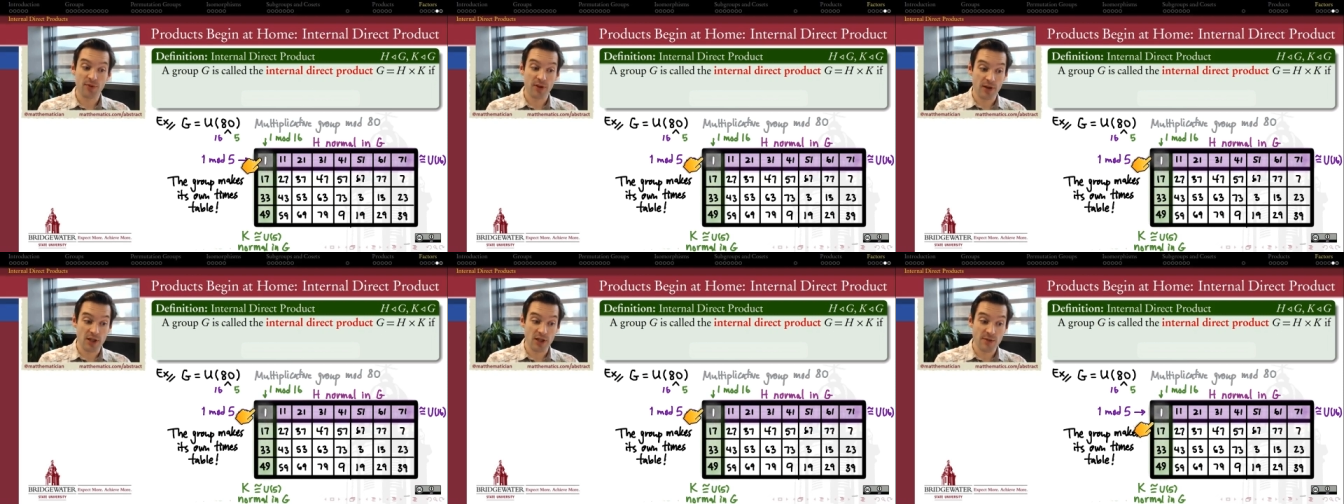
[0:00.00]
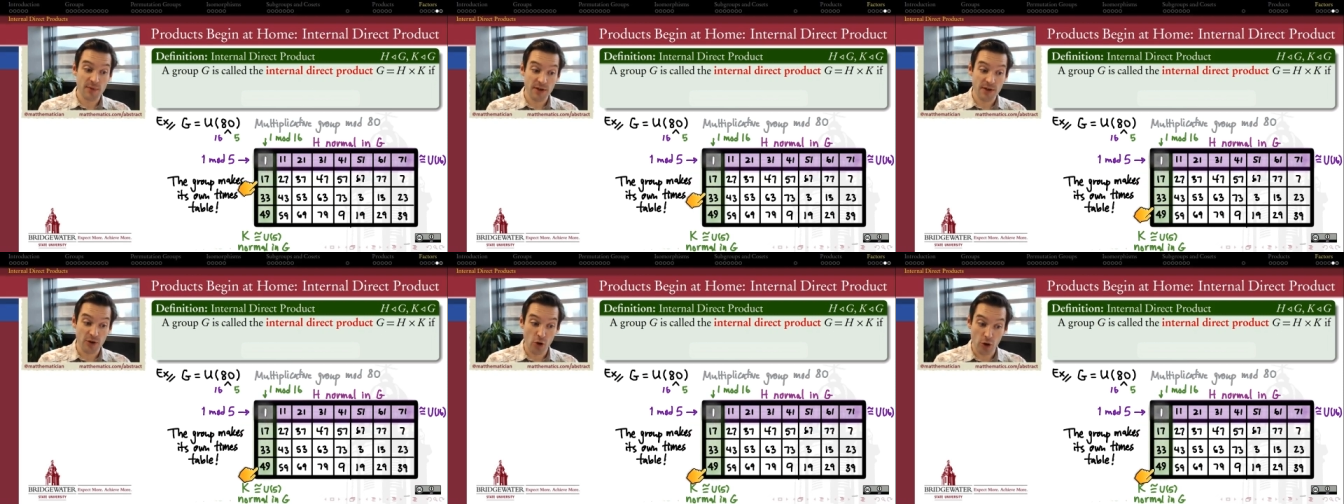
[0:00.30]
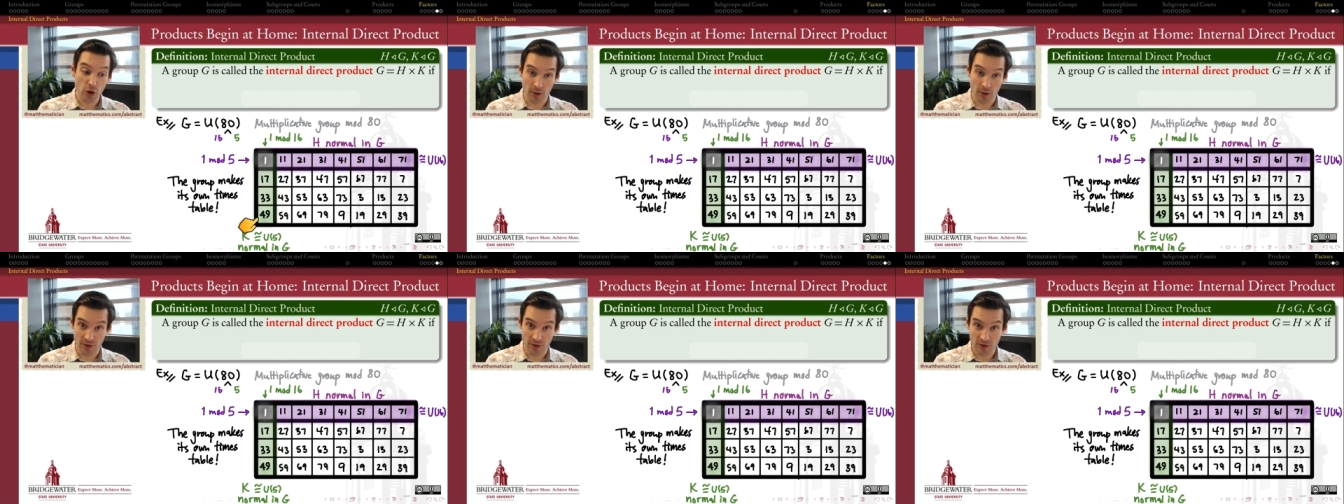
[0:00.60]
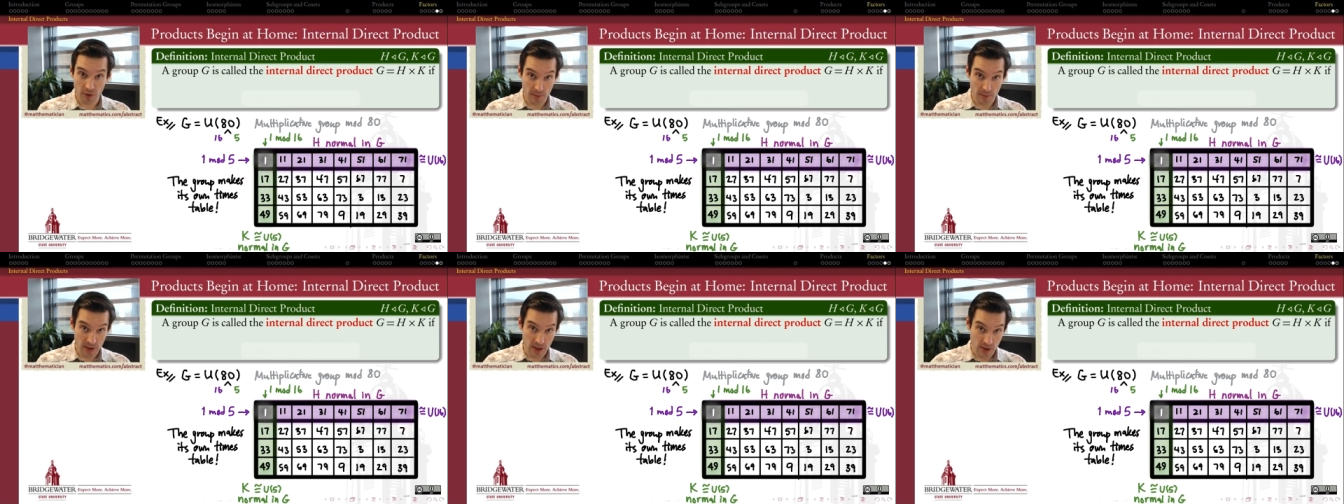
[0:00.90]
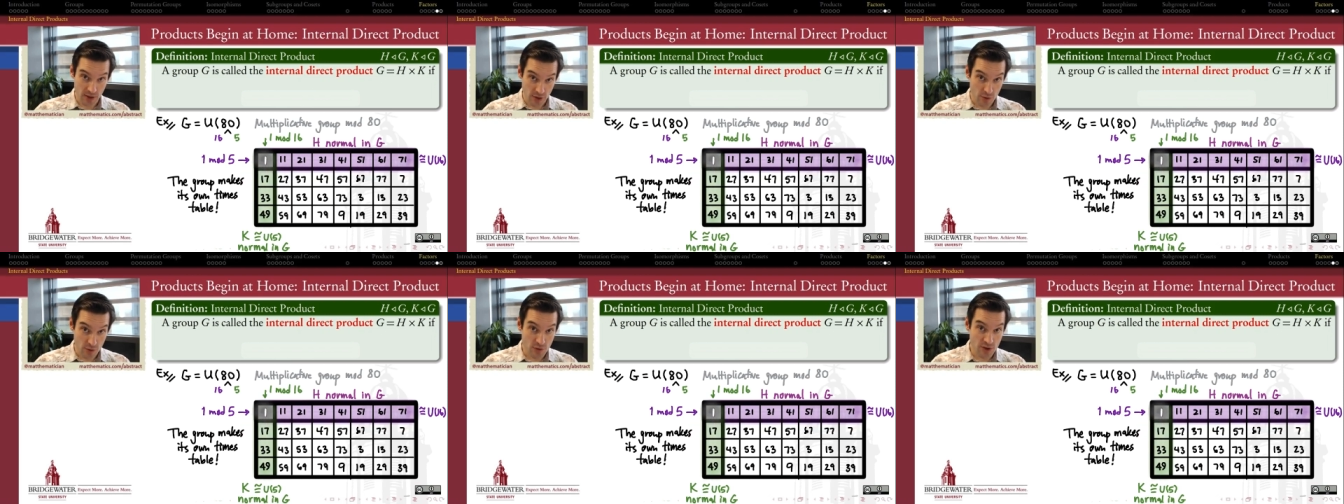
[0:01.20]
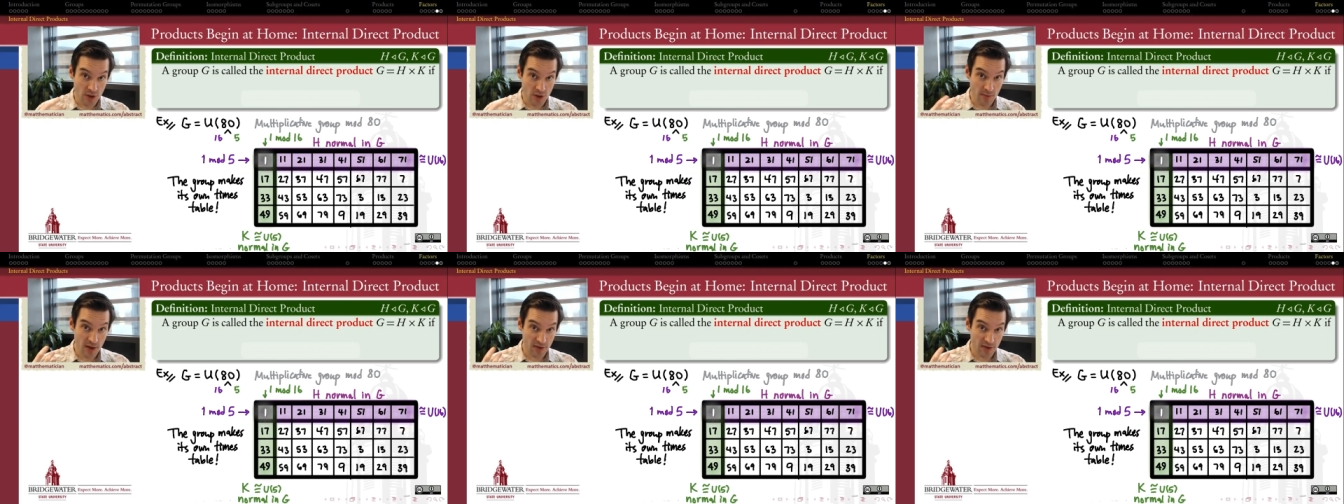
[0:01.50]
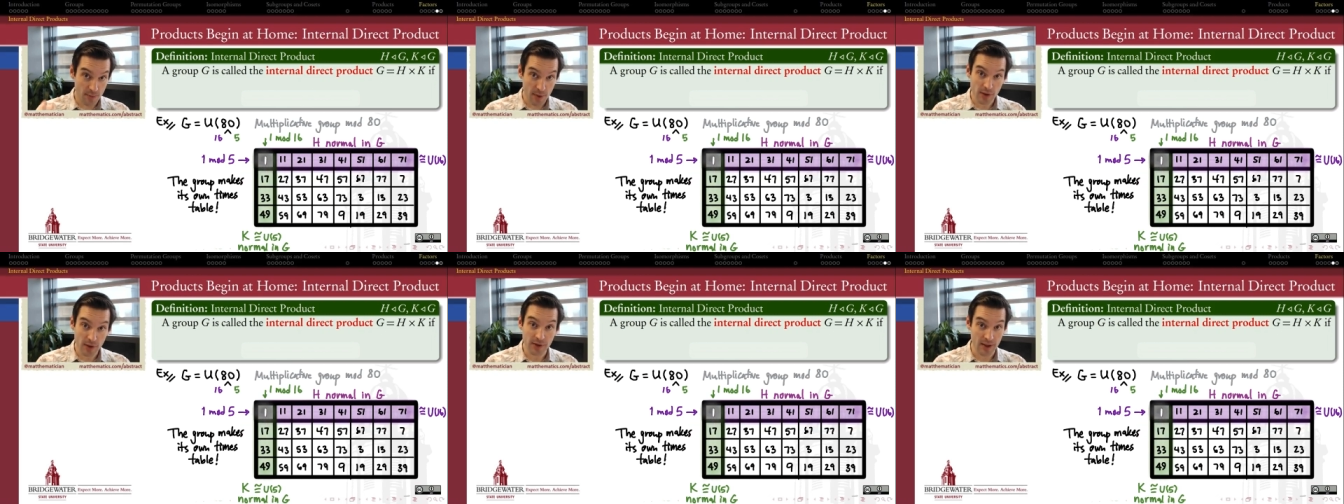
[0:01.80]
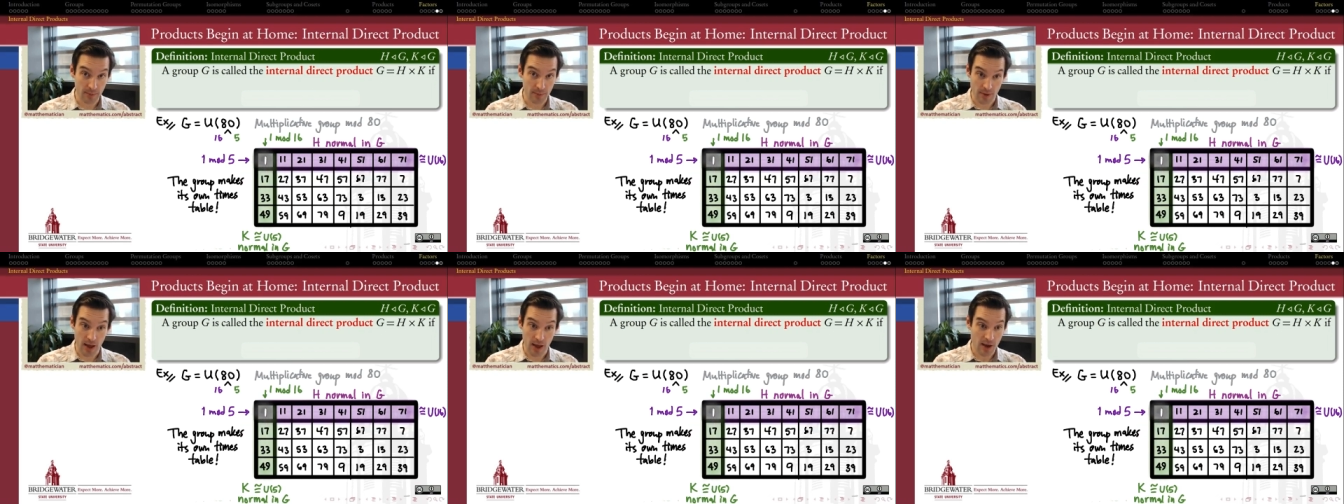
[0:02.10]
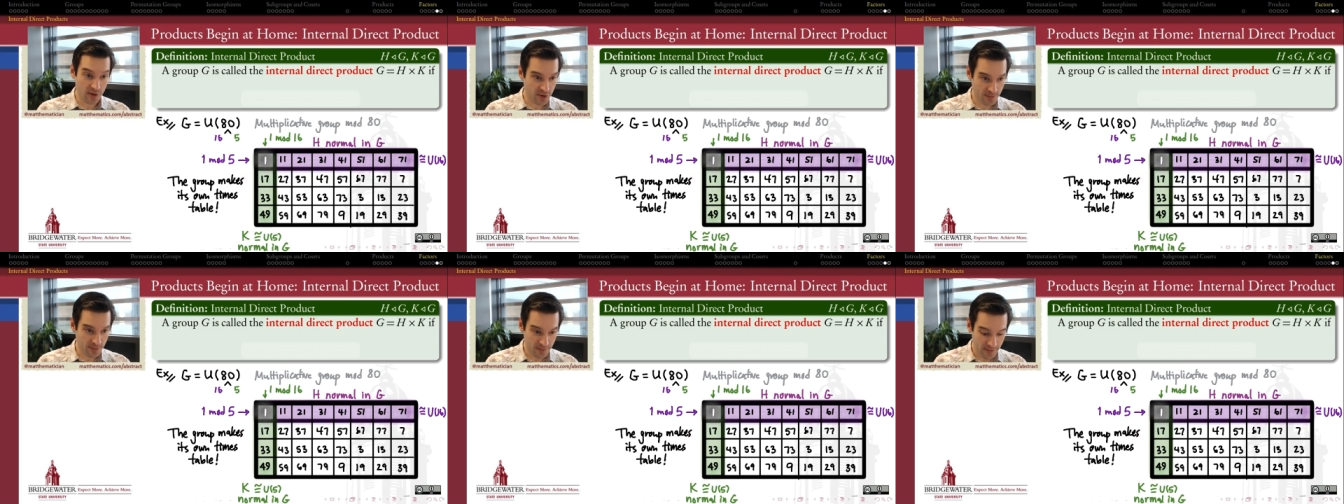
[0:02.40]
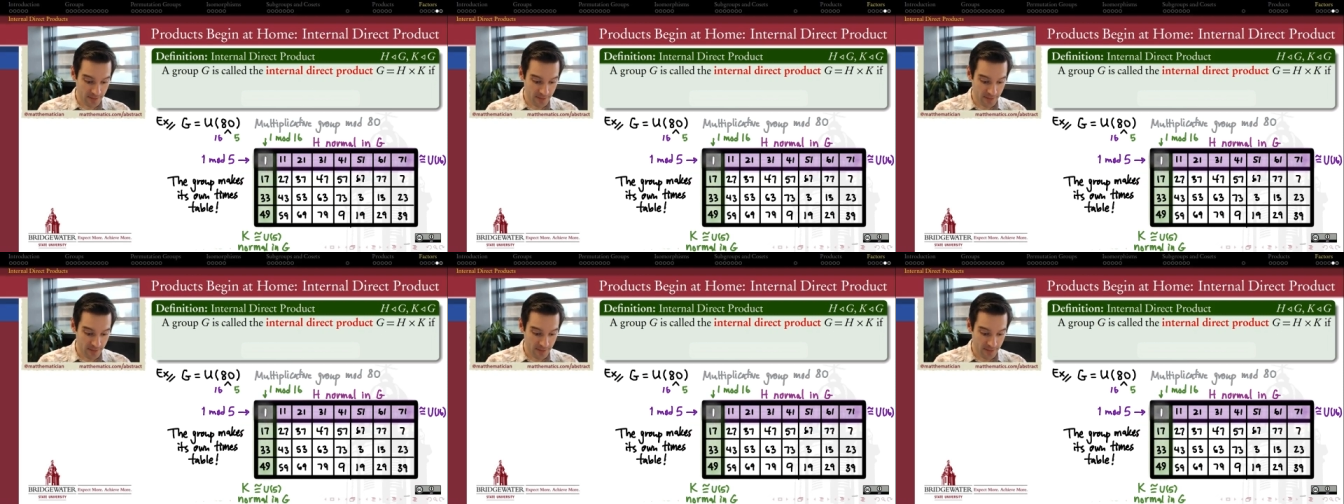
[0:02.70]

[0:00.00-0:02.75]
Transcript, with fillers: to each be normal so that we can use them as building blocks.